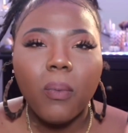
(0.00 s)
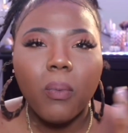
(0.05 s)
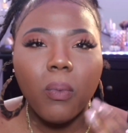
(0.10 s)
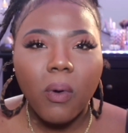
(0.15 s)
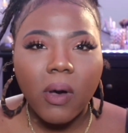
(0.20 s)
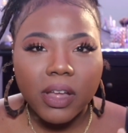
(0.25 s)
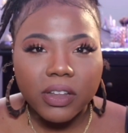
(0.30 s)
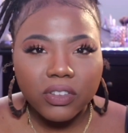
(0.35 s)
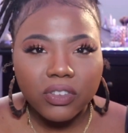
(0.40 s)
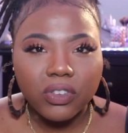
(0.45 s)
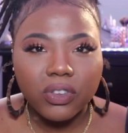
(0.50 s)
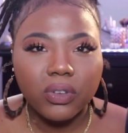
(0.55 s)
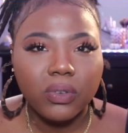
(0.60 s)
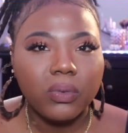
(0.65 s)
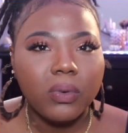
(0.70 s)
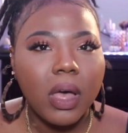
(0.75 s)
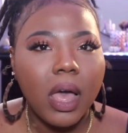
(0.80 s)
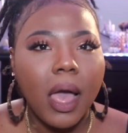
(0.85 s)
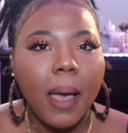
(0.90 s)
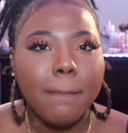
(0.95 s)
want
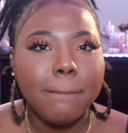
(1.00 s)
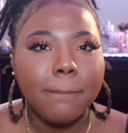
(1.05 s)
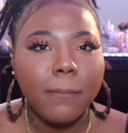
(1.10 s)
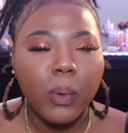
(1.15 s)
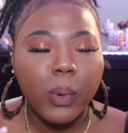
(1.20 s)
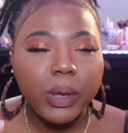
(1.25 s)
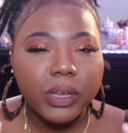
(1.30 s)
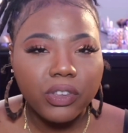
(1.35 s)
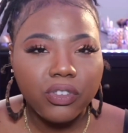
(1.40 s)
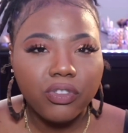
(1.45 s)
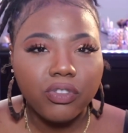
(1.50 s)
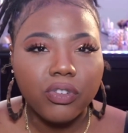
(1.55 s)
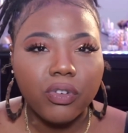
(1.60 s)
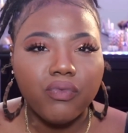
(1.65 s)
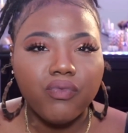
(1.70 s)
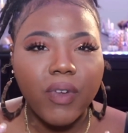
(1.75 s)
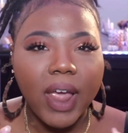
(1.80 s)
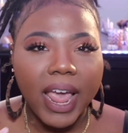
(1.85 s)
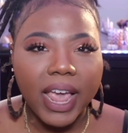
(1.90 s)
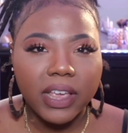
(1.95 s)
to
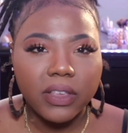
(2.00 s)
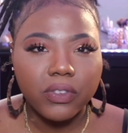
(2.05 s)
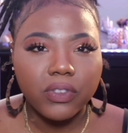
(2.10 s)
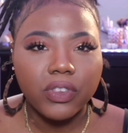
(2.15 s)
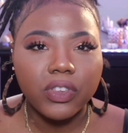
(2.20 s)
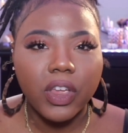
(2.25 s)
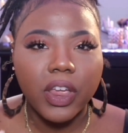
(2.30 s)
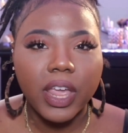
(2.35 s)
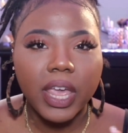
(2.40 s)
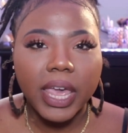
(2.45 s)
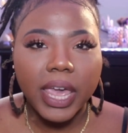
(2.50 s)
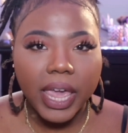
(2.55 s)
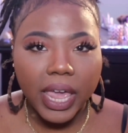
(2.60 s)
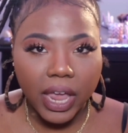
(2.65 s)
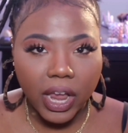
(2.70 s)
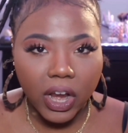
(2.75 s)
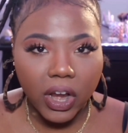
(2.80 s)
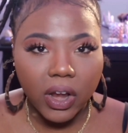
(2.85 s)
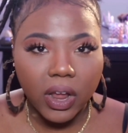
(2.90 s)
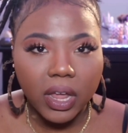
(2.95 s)
moisturize your
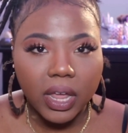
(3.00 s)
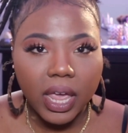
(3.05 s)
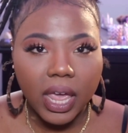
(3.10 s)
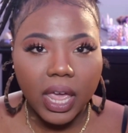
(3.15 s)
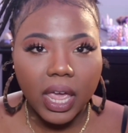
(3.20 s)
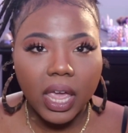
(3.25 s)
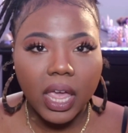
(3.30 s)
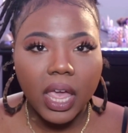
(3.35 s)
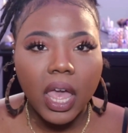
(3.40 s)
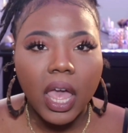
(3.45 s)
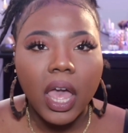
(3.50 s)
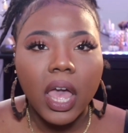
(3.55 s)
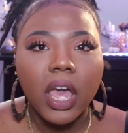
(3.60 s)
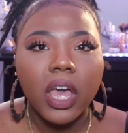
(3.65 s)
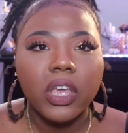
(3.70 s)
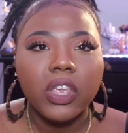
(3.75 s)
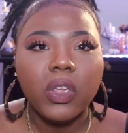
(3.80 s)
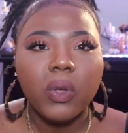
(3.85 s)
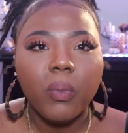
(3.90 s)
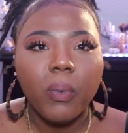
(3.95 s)
hair, okay?
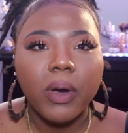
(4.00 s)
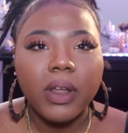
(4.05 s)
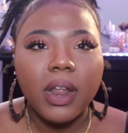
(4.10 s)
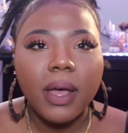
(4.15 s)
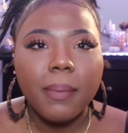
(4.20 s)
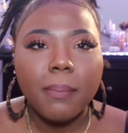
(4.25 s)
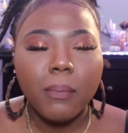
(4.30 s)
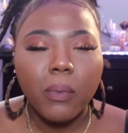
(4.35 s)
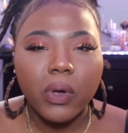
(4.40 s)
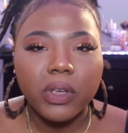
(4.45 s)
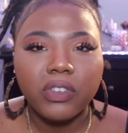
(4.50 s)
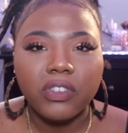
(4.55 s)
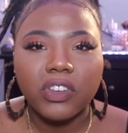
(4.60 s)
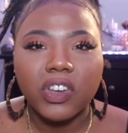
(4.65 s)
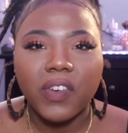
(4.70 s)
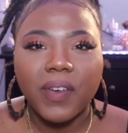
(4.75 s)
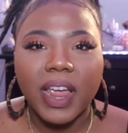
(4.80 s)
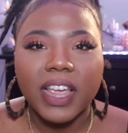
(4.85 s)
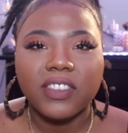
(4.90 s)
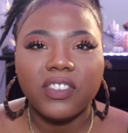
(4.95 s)
You want to
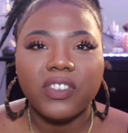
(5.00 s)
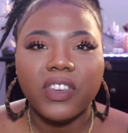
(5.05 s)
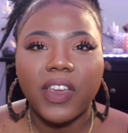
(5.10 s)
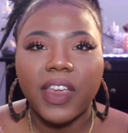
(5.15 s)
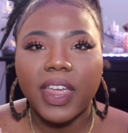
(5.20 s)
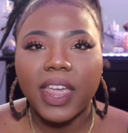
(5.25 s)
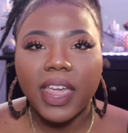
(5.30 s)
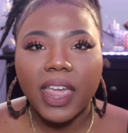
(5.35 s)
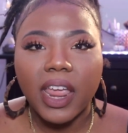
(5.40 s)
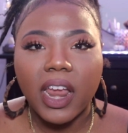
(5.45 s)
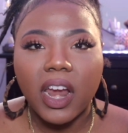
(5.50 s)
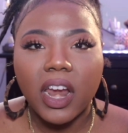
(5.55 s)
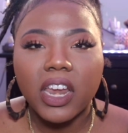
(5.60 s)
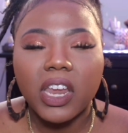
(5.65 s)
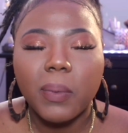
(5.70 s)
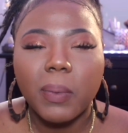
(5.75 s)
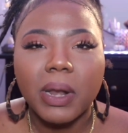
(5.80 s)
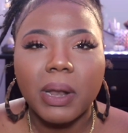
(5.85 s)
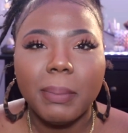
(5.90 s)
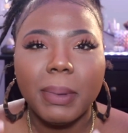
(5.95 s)
moisturize your hair.
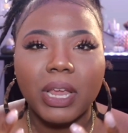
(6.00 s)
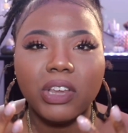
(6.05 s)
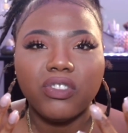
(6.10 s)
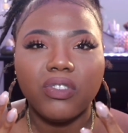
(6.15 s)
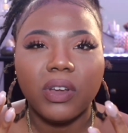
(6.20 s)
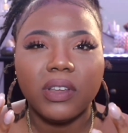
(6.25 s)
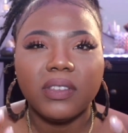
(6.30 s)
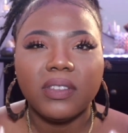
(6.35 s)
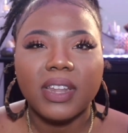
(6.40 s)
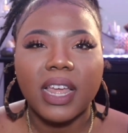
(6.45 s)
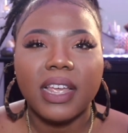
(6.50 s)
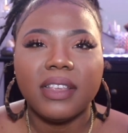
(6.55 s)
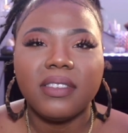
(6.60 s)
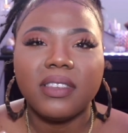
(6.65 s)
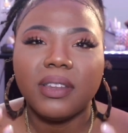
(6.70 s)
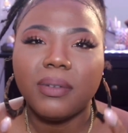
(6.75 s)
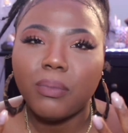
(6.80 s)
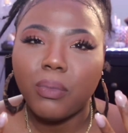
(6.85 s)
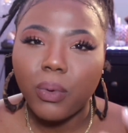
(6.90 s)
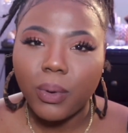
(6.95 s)
You want to make sure it's nice
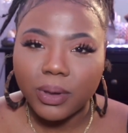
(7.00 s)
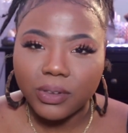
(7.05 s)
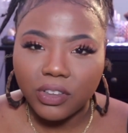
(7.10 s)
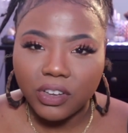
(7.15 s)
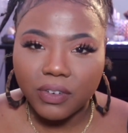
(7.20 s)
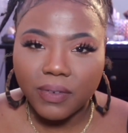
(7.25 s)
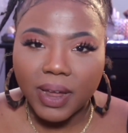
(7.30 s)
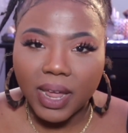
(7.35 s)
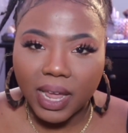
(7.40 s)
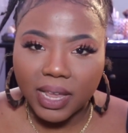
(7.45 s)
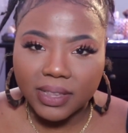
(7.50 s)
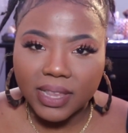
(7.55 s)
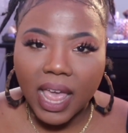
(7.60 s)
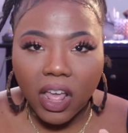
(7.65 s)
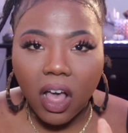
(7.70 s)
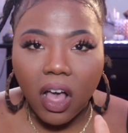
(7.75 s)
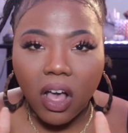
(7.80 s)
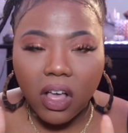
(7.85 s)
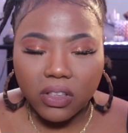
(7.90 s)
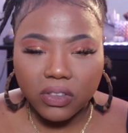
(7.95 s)
and moisturized.
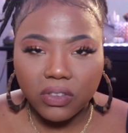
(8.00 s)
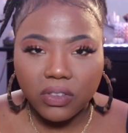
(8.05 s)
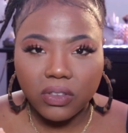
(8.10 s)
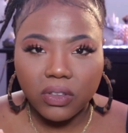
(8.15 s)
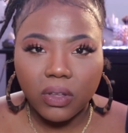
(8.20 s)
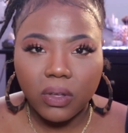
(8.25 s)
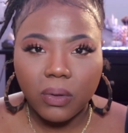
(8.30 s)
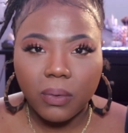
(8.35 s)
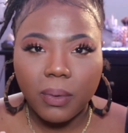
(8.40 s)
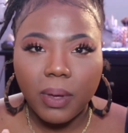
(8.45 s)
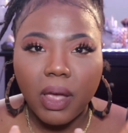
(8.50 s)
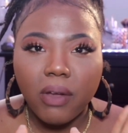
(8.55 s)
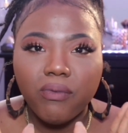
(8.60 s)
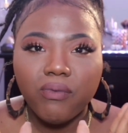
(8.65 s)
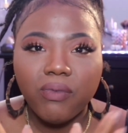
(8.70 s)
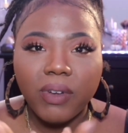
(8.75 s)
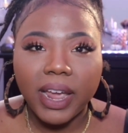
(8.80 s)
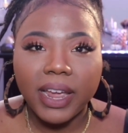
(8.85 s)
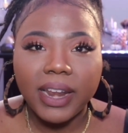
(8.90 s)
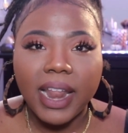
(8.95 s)
Also,
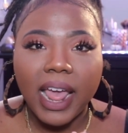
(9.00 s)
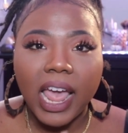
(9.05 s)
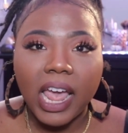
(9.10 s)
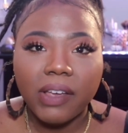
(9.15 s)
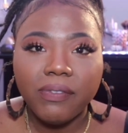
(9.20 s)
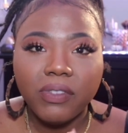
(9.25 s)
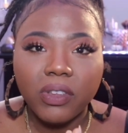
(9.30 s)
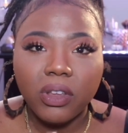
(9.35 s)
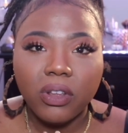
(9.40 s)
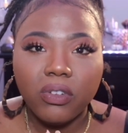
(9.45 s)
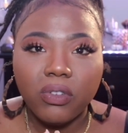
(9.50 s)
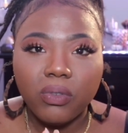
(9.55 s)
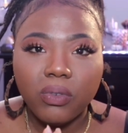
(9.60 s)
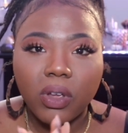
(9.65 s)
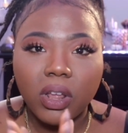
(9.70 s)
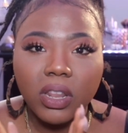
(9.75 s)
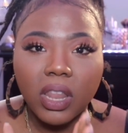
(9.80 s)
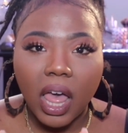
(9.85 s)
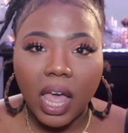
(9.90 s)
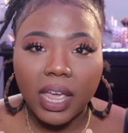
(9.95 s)
right after you do
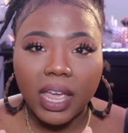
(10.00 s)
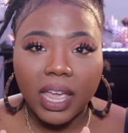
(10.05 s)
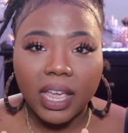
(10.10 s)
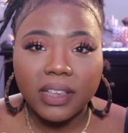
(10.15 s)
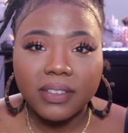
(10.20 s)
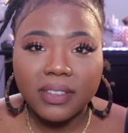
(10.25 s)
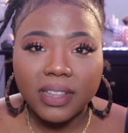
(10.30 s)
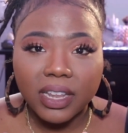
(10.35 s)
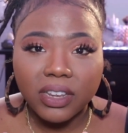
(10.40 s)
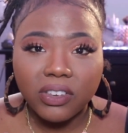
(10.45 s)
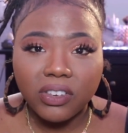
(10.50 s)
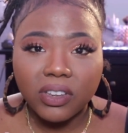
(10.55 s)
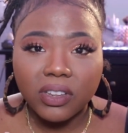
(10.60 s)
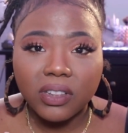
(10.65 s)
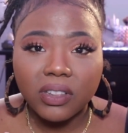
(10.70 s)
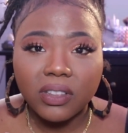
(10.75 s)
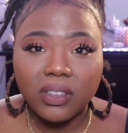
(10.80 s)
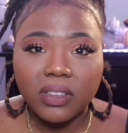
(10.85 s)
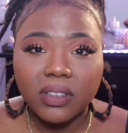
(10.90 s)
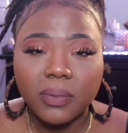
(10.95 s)
your Loc
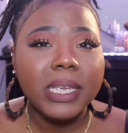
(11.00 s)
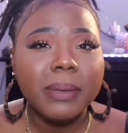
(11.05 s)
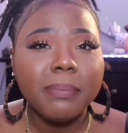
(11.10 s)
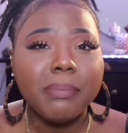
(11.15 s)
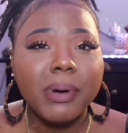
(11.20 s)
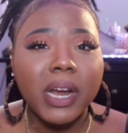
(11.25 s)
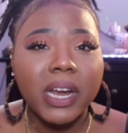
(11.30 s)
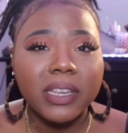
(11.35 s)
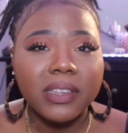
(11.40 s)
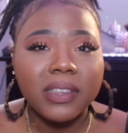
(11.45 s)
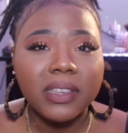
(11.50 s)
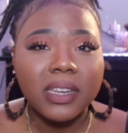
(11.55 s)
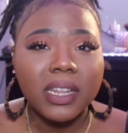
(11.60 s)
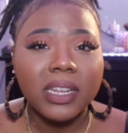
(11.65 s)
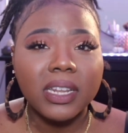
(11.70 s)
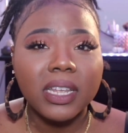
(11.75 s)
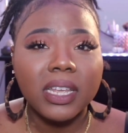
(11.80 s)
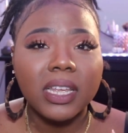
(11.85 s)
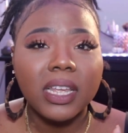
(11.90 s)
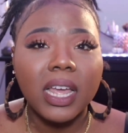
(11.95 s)
extensions, me
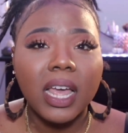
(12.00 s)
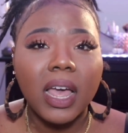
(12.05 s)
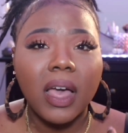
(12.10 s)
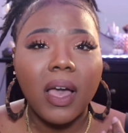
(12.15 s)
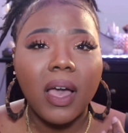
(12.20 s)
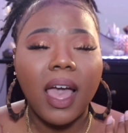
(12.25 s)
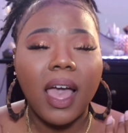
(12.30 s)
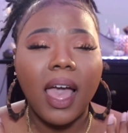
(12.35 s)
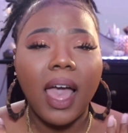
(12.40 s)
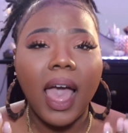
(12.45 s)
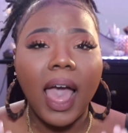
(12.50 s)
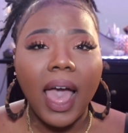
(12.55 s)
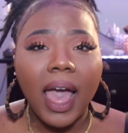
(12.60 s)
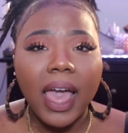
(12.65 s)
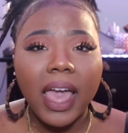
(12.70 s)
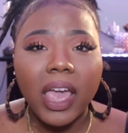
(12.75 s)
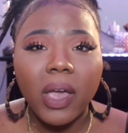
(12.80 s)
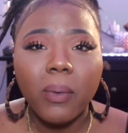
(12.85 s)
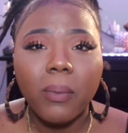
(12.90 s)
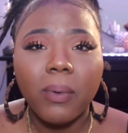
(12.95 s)
personally,
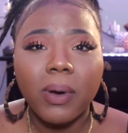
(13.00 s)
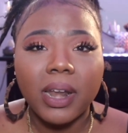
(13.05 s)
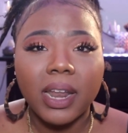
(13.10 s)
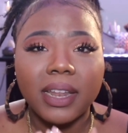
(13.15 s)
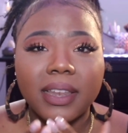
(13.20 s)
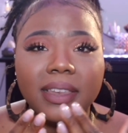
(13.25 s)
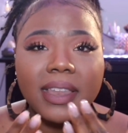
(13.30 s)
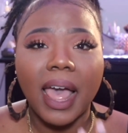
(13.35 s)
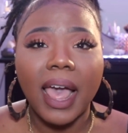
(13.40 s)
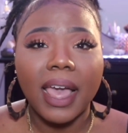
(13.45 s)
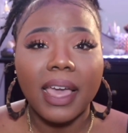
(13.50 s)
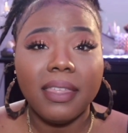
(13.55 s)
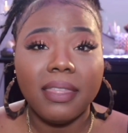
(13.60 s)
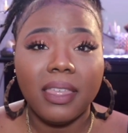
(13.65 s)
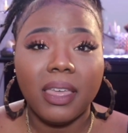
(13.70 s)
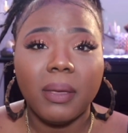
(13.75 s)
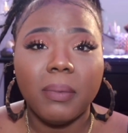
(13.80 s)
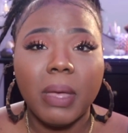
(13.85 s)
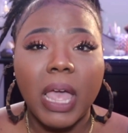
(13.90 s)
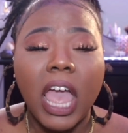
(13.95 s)
I want to dye
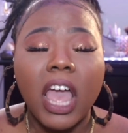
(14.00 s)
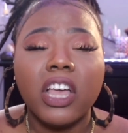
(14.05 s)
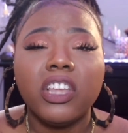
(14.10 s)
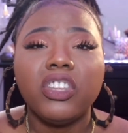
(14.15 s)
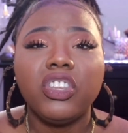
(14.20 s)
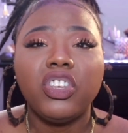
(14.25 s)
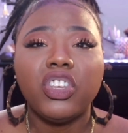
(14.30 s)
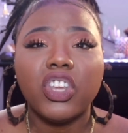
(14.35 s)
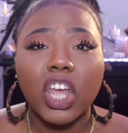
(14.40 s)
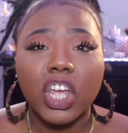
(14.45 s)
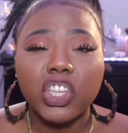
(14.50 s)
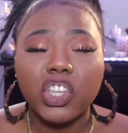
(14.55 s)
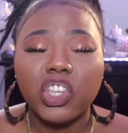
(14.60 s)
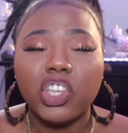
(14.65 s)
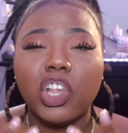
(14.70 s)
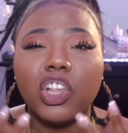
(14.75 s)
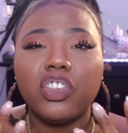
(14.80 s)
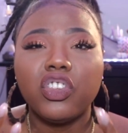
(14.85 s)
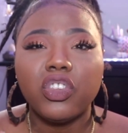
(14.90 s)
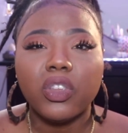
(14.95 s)
them
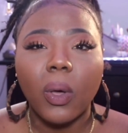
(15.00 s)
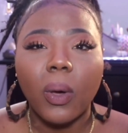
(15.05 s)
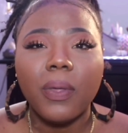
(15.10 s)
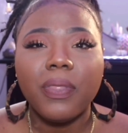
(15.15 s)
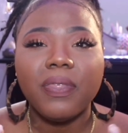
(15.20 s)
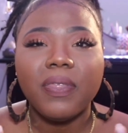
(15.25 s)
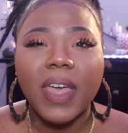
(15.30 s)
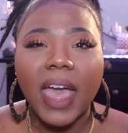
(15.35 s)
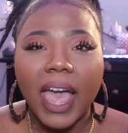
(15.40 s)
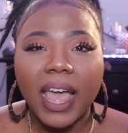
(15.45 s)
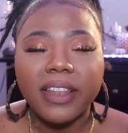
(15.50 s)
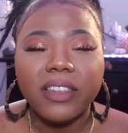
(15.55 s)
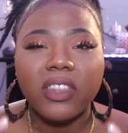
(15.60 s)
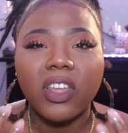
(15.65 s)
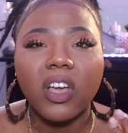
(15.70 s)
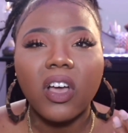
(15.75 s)
just so that the